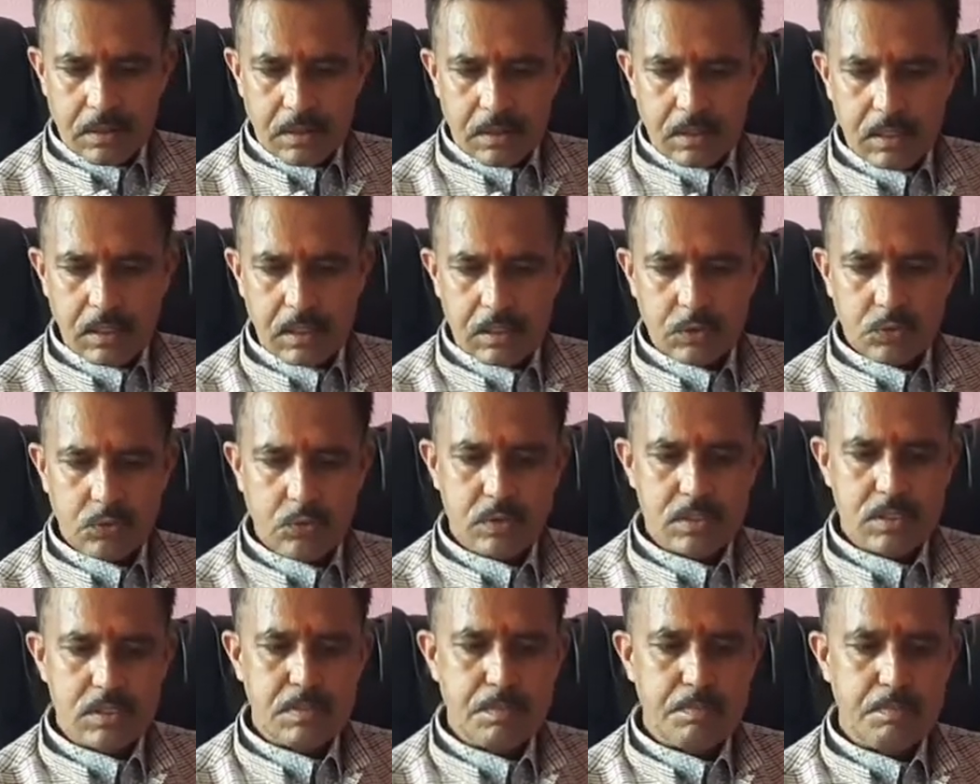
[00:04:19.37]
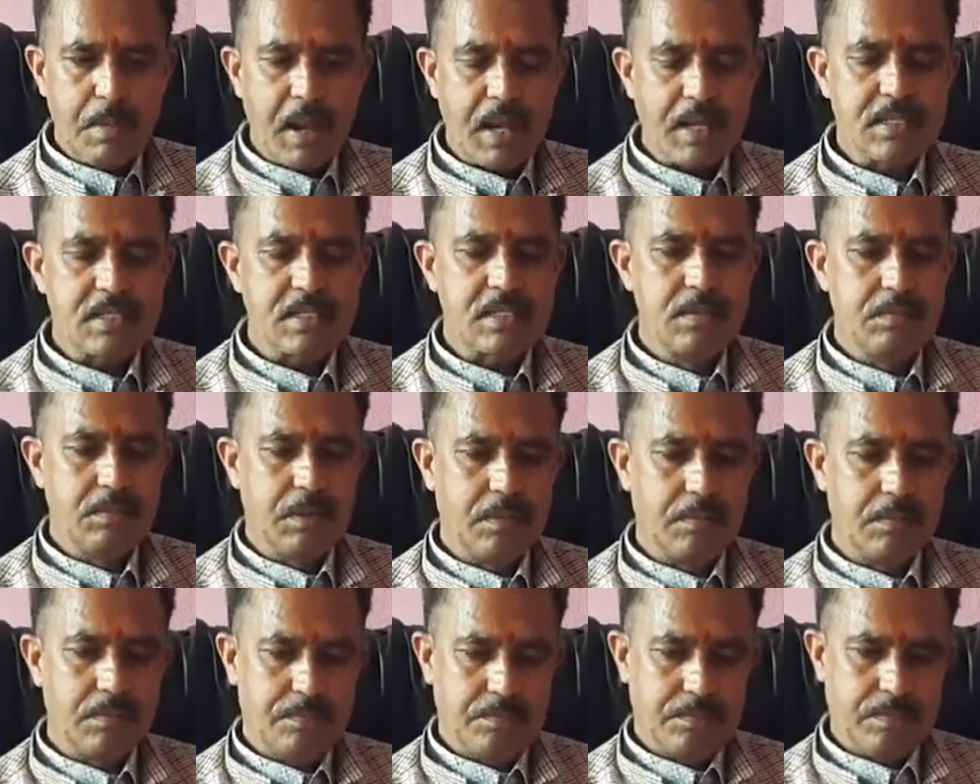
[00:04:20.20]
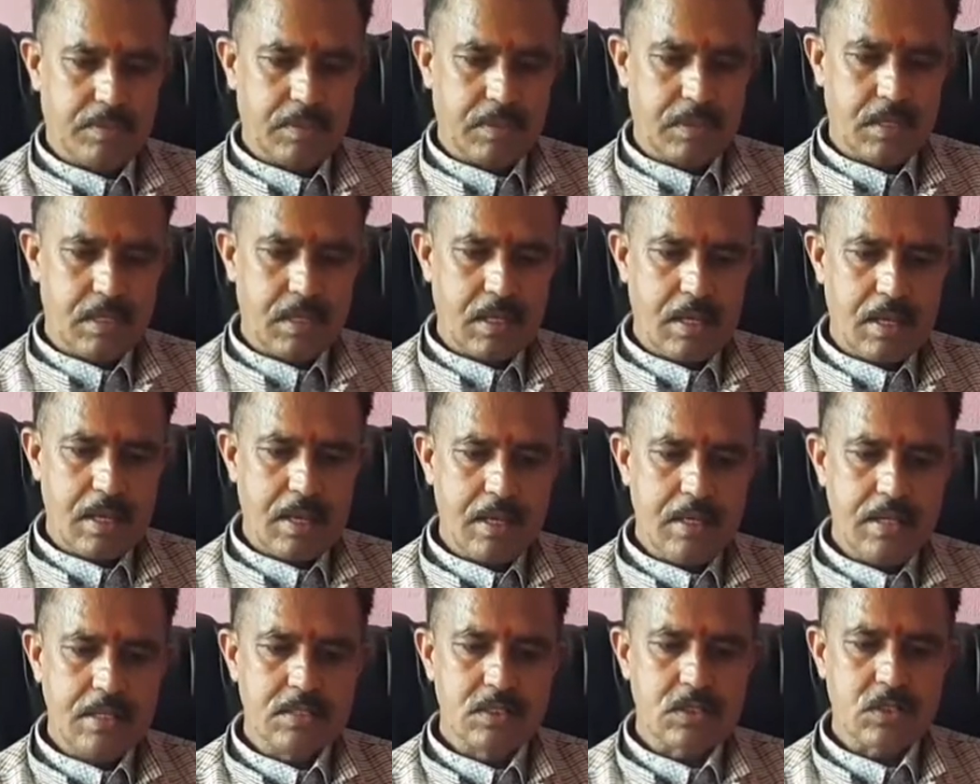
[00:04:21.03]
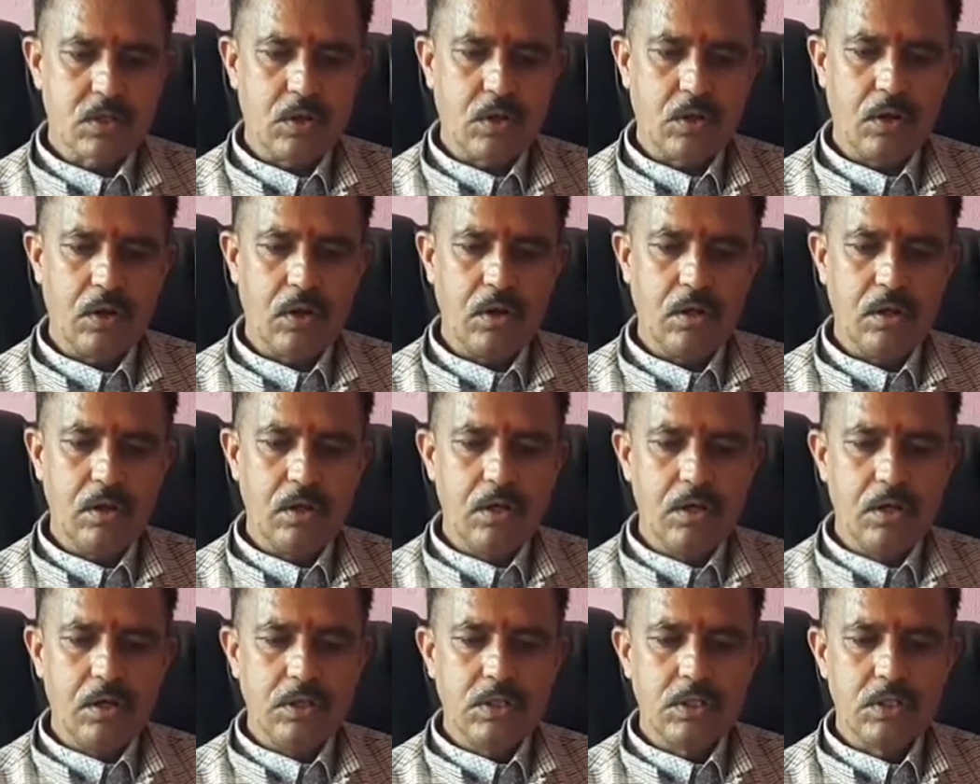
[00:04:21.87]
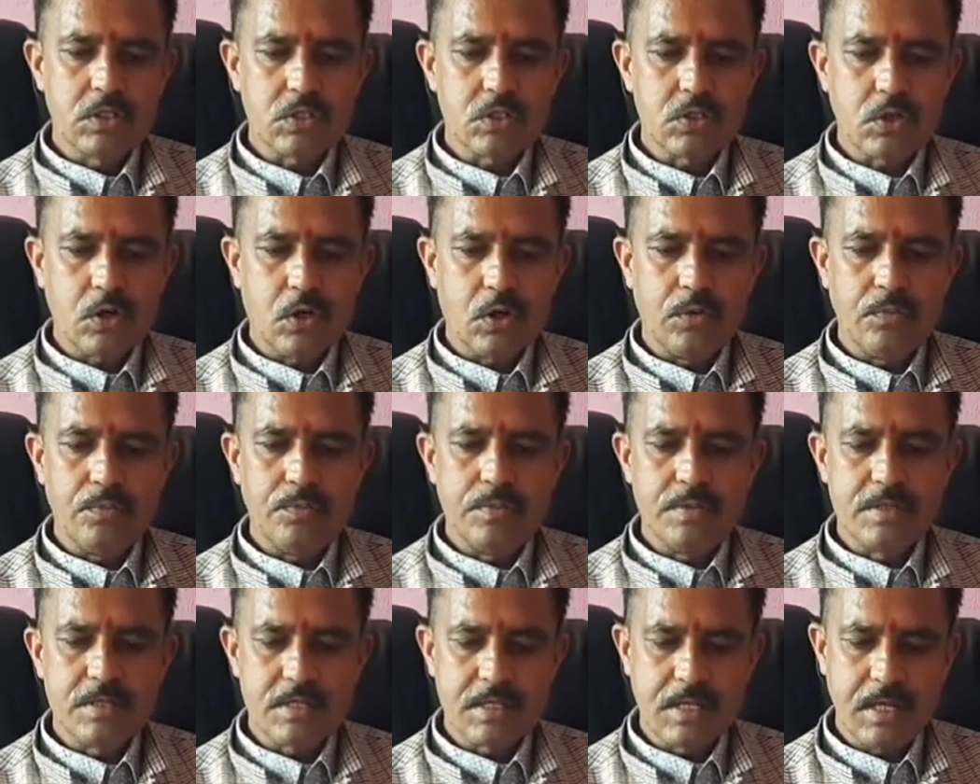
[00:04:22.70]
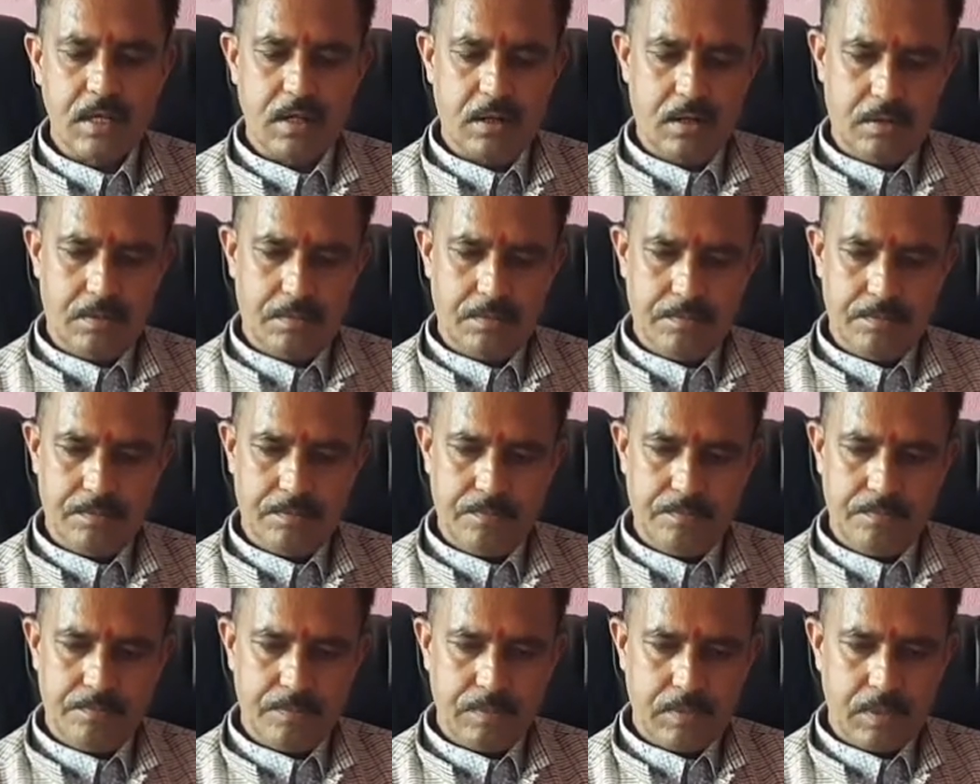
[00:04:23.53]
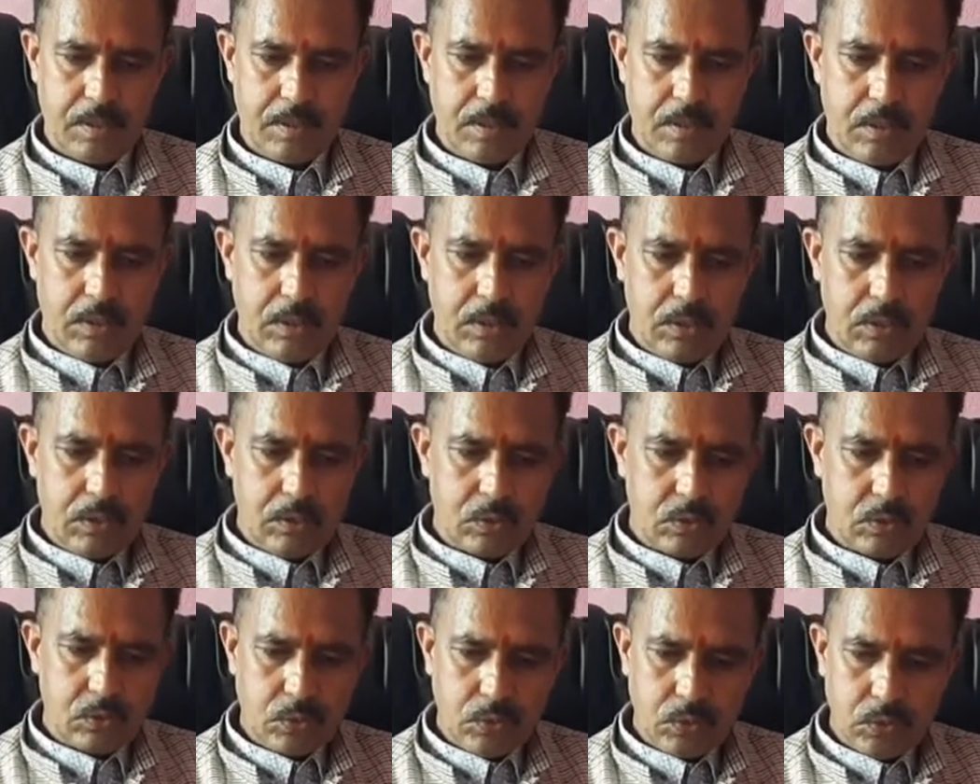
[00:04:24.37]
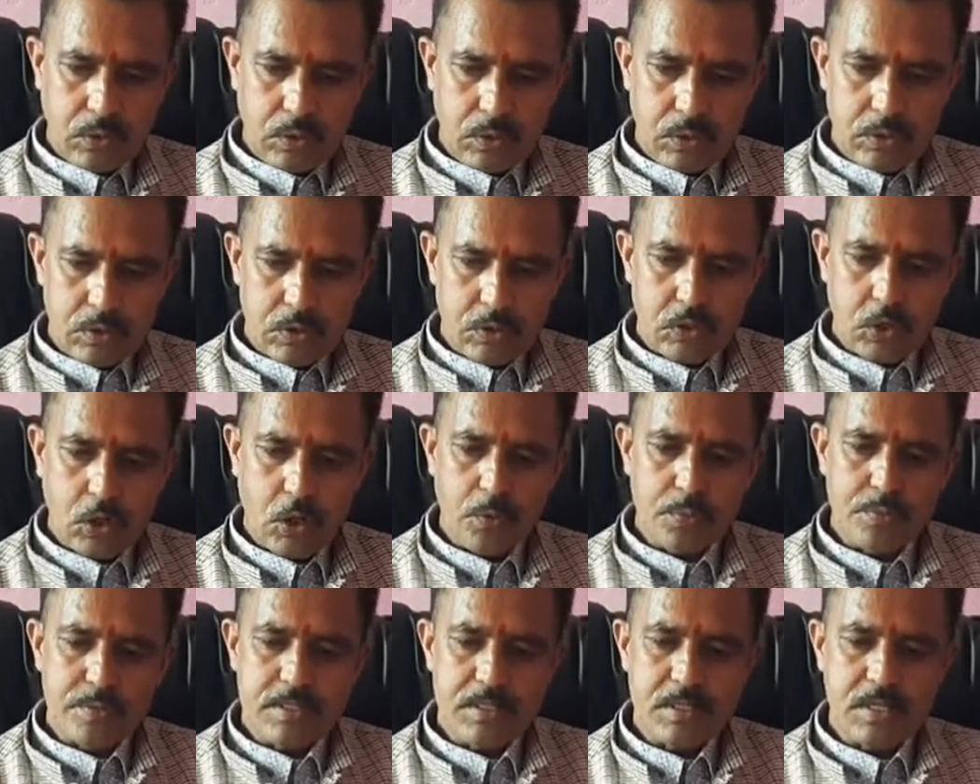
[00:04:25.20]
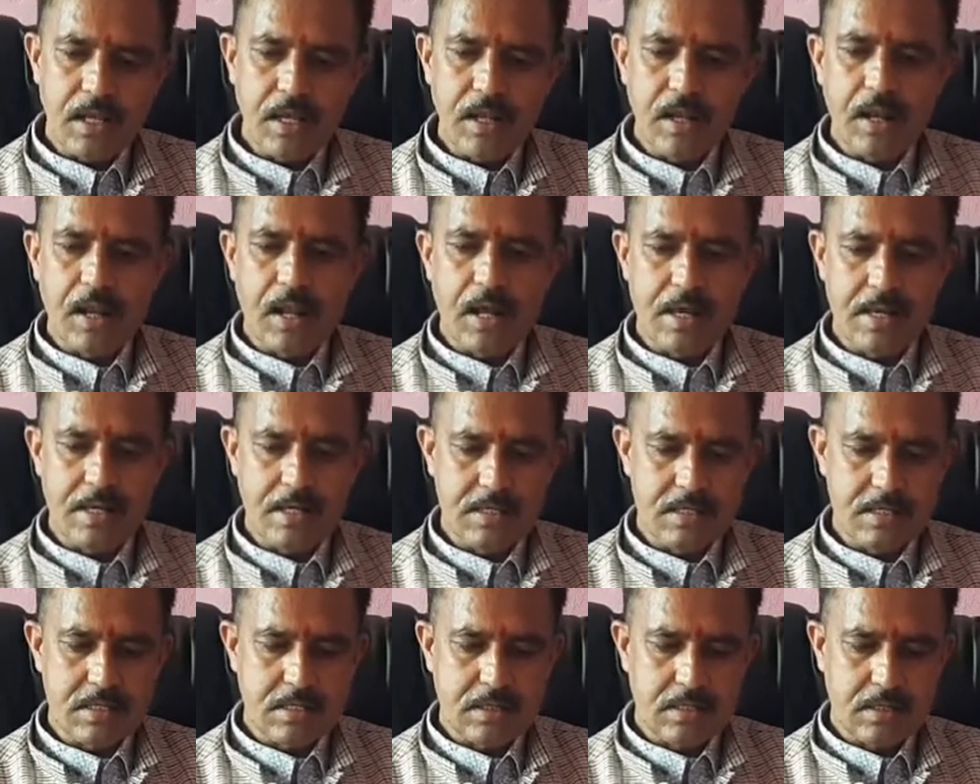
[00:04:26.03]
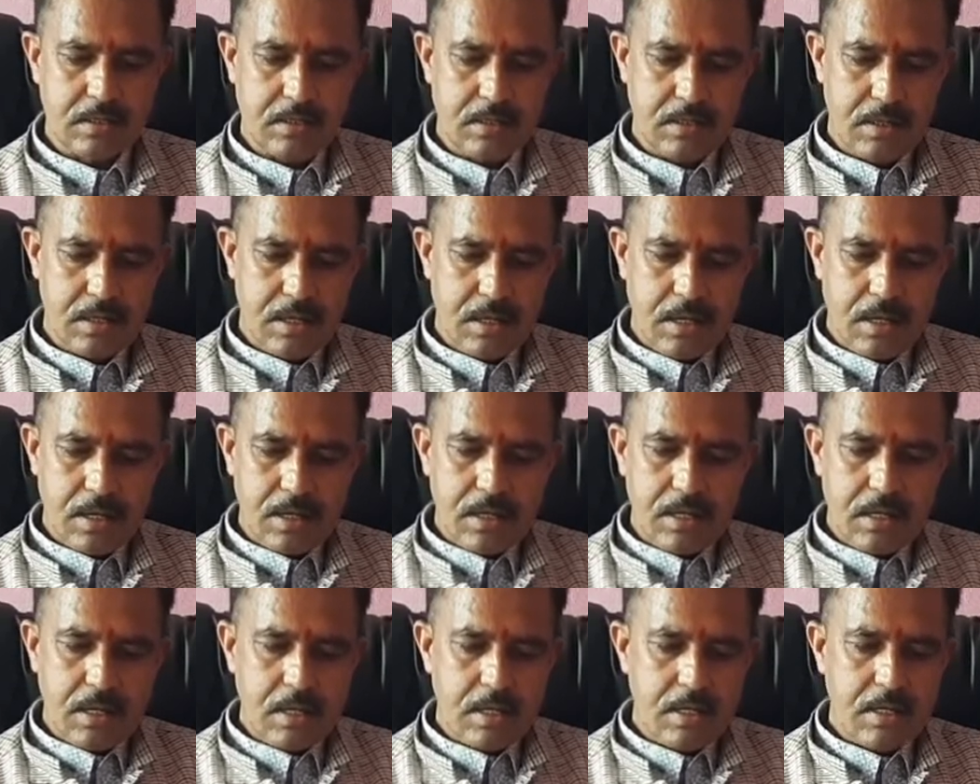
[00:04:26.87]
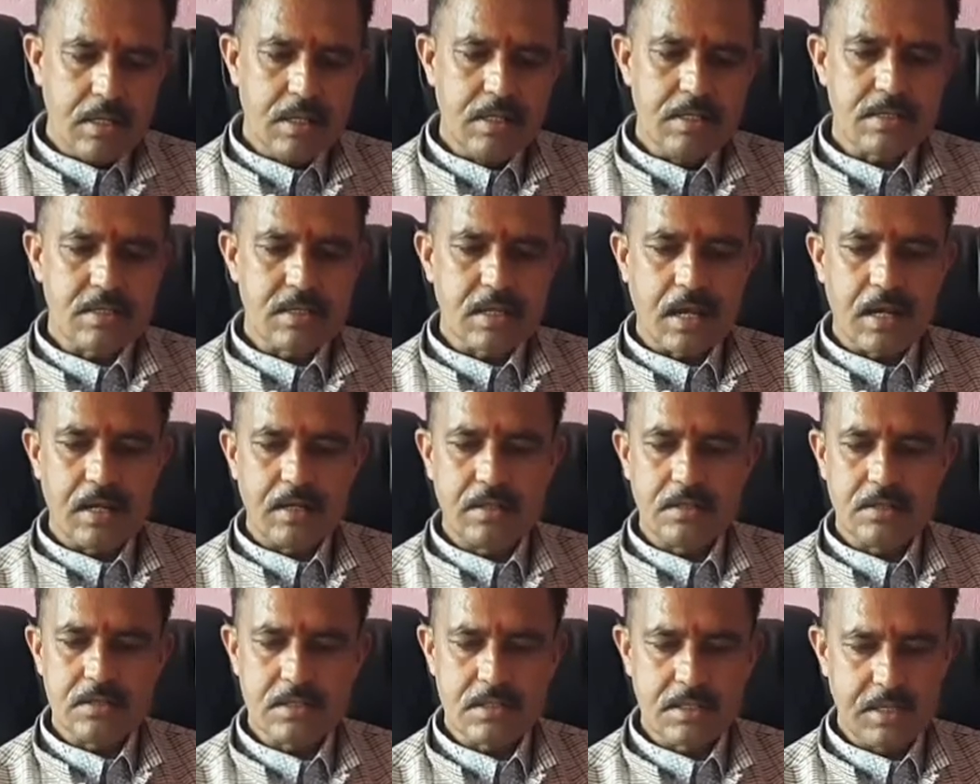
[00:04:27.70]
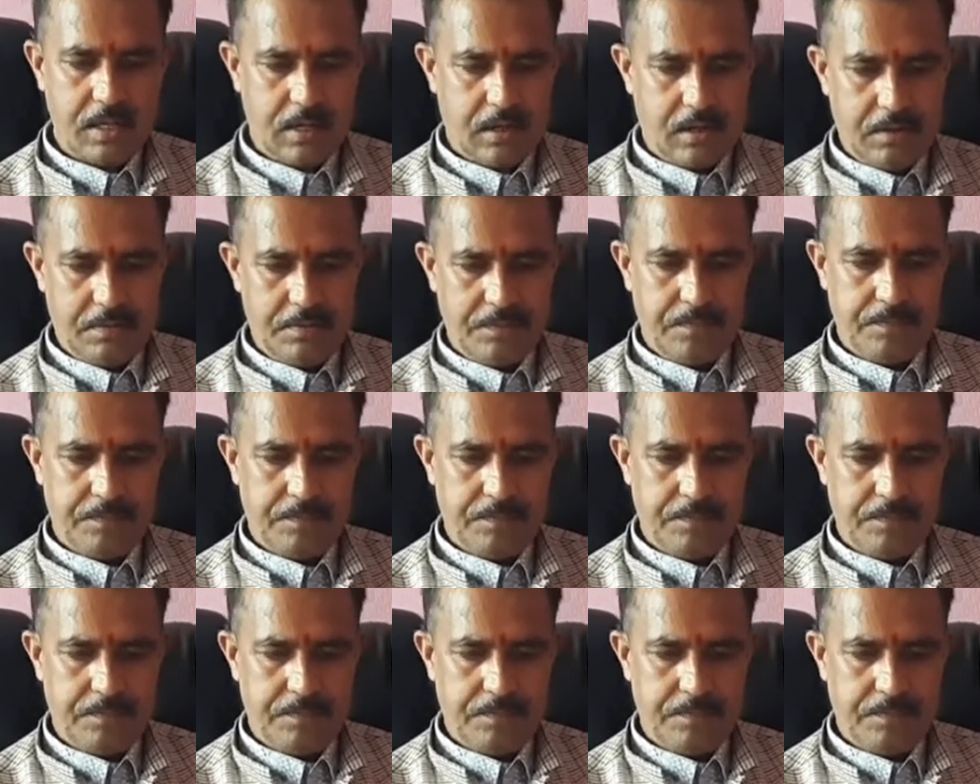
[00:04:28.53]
electrons maximum is called soft shell. So soft shell lies inside the shell.